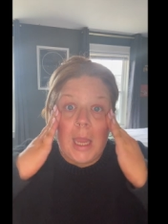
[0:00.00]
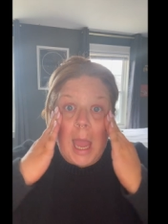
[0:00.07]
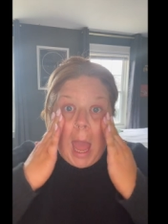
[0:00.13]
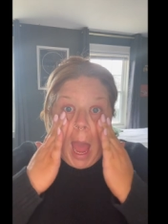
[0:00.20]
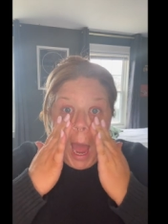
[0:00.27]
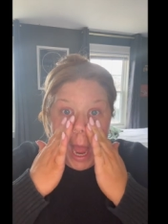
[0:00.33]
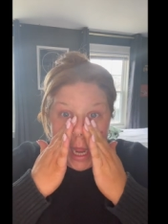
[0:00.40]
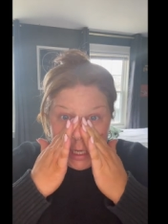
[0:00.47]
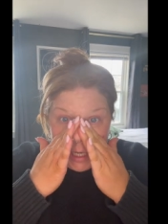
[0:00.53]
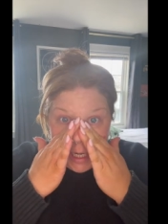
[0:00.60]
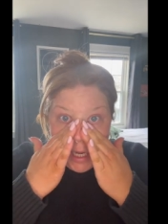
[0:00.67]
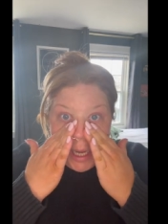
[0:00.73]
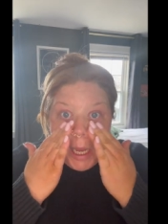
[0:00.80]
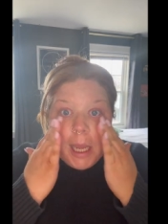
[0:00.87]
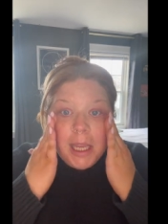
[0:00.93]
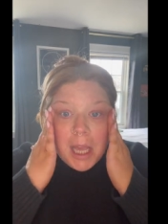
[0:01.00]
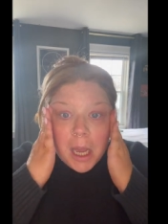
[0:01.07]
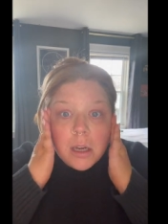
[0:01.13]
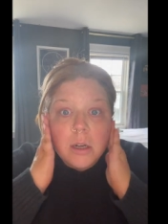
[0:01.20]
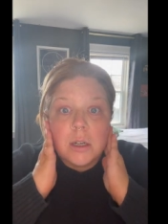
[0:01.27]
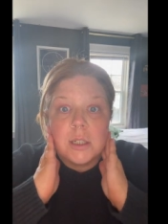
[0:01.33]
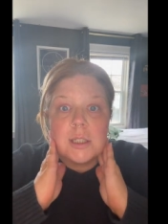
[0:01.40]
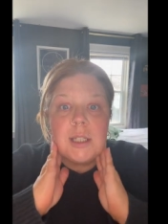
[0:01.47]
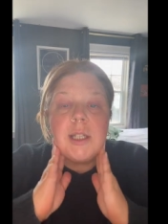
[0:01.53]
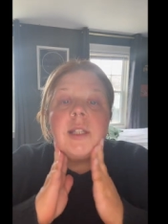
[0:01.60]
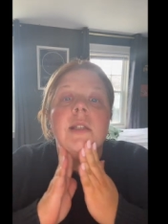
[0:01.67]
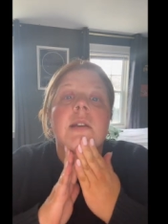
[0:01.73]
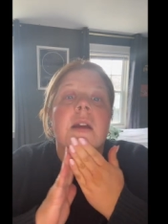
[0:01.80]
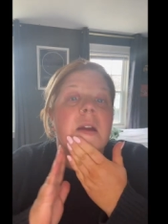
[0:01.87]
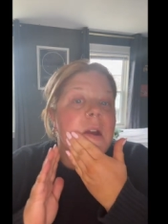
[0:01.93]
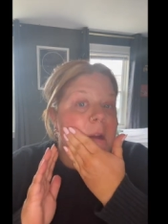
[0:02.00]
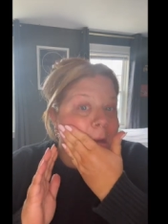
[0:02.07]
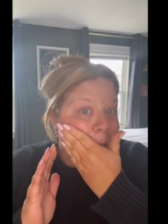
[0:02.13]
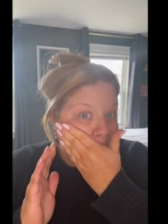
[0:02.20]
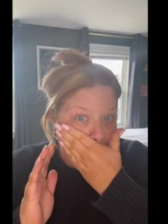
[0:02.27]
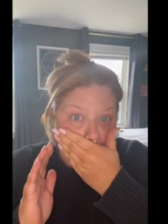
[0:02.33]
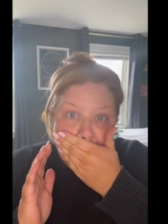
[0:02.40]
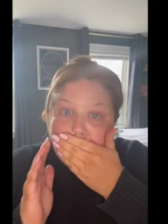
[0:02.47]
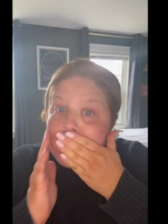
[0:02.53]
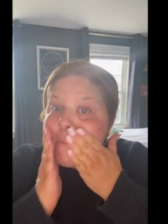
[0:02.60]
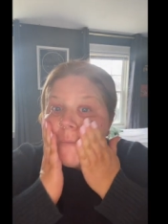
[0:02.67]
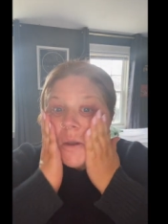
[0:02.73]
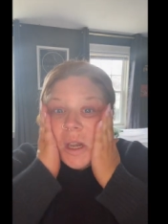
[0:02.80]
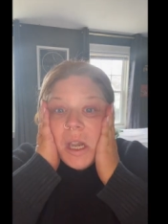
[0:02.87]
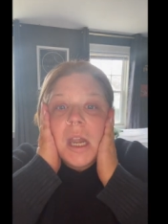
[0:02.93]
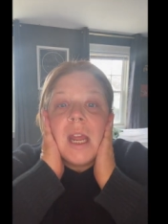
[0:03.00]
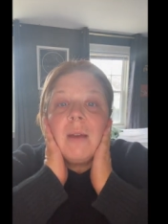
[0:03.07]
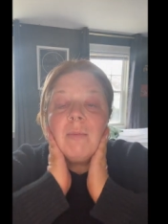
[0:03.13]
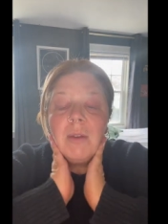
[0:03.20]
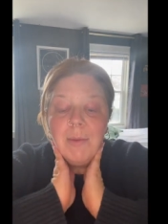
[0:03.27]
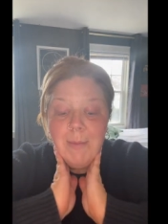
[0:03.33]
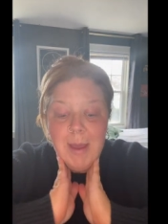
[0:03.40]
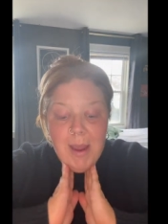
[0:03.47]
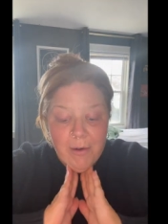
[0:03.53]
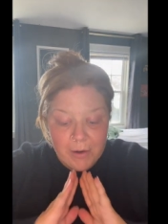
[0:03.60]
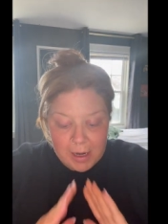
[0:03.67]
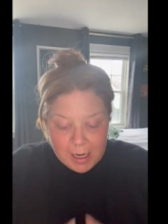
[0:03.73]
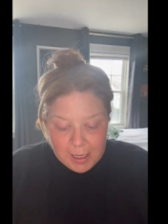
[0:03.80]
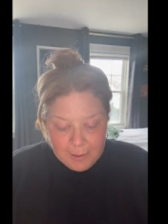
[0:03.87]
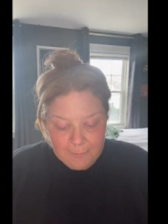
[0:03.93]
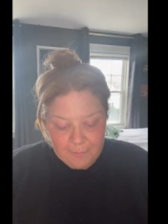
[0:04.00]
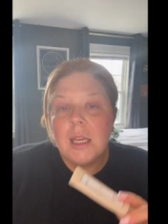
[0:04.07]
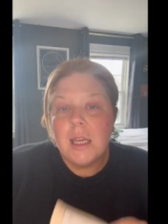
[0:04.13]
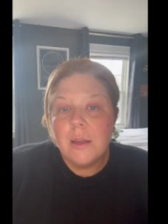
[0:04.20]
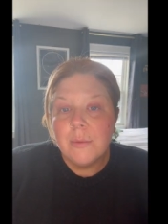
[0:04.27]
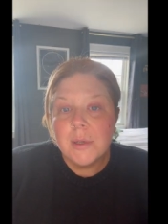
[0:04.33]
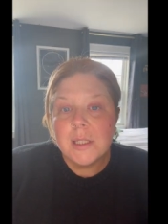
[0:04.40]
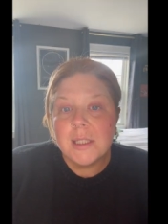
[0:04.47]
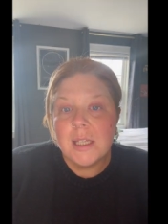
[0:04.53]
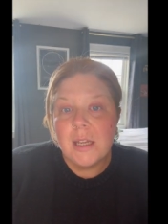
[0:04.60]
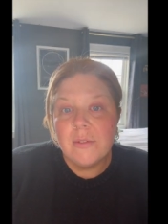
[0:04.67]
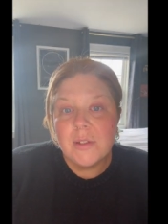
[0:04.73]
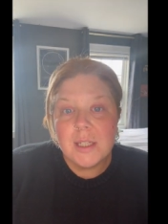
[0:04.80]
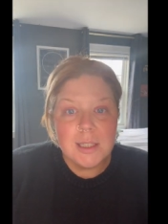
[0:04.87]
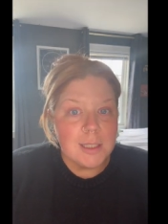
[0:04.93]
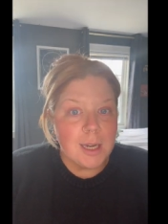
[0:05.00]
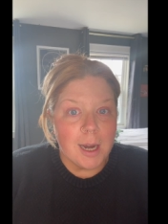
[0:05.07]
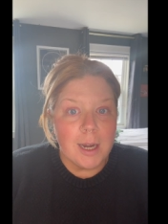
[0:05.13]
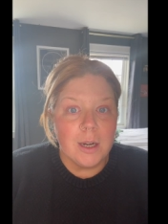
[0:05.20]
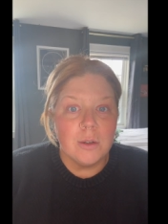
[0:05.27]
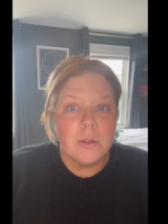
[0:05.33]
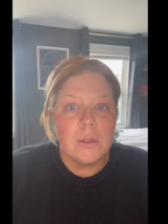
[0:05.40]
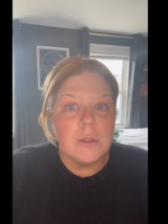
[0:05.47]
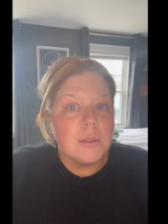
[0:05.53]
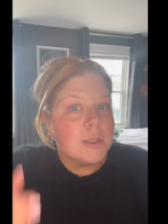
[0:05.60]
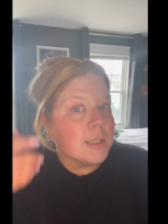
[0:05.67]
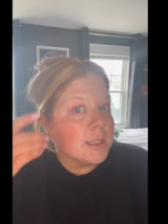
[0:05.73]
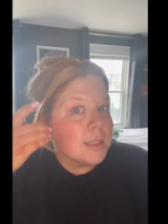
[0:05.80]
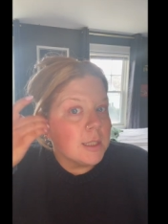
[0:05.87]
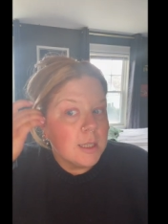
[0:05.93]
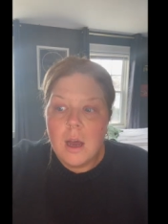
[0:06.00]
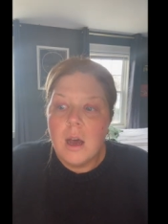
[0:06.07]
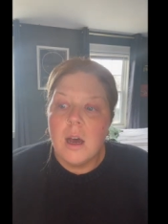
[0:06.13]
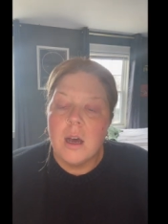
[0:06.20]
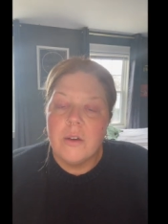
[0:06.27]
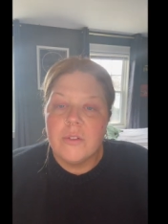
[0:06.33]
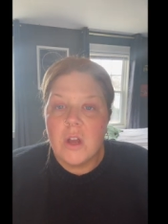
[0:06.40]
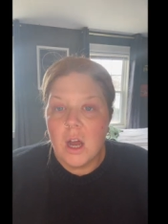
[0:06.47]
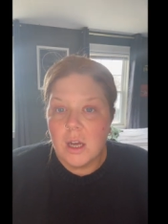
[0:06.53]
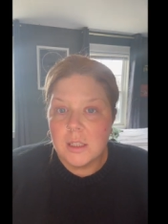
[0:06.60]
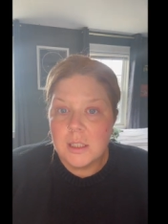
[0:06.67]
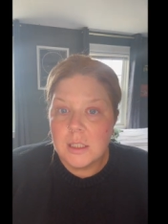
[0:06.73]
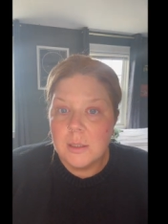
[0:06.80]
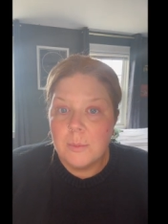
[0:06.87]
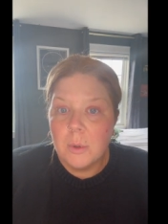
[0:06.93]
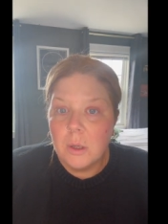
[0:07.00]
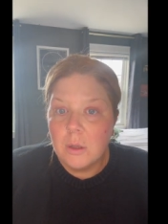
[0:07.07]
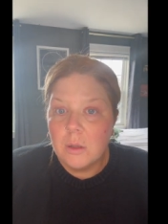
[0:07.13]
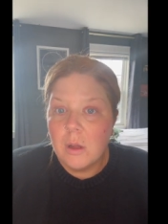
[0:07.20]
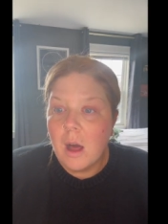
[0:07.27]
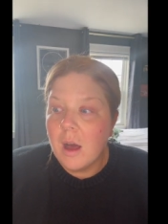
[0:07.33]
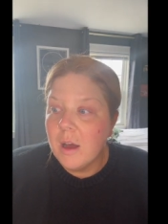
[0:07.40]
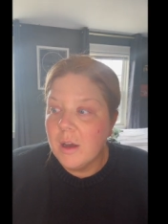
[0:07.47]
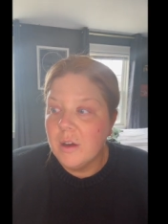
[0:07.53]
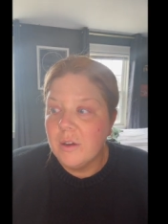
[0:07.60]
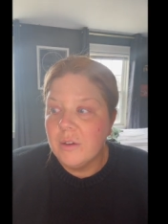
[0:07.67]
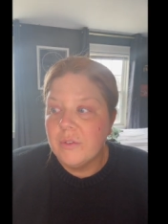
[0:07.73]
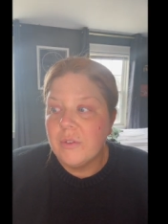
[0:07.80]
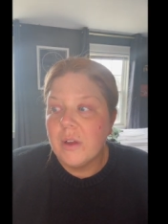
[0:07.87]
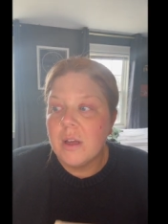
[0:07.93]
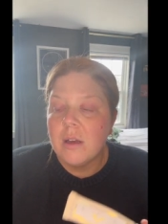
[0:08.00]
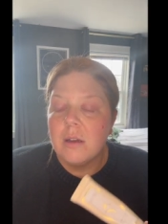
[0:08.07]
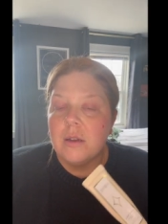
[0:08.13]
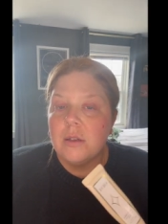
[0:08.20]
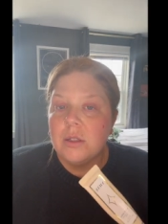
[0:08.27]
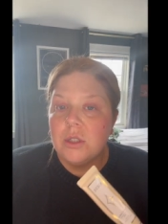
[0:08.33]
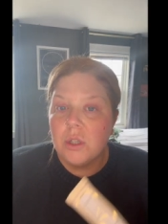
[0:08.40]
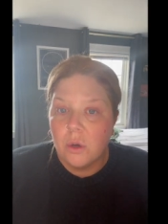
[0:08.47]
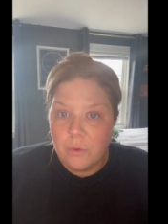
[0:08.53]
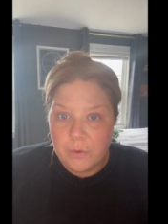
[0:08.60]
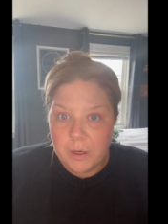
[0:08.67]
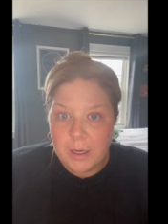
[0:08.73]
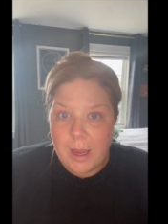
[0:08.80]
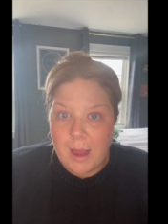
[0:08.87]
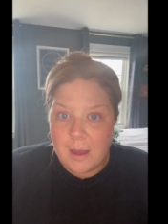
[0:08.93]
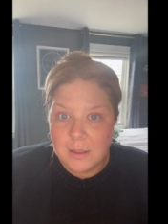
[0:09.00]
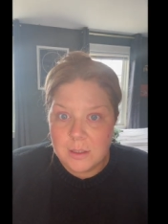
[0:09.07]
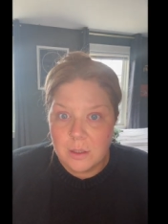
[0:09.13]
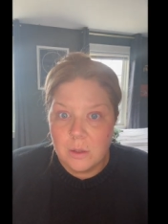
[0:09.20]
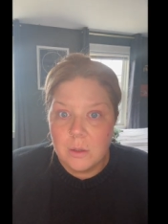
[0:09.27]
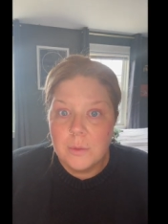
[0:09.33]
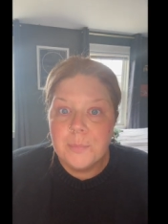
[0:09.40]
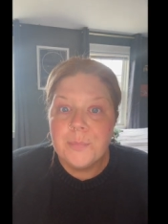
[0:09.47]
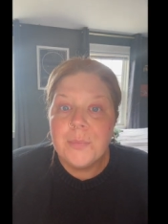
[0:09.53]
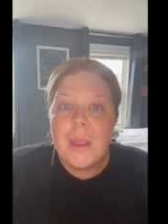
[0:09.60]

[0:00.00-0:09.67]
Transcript: had a younger sister named Mary. He received his titles of Constable of Dover Castle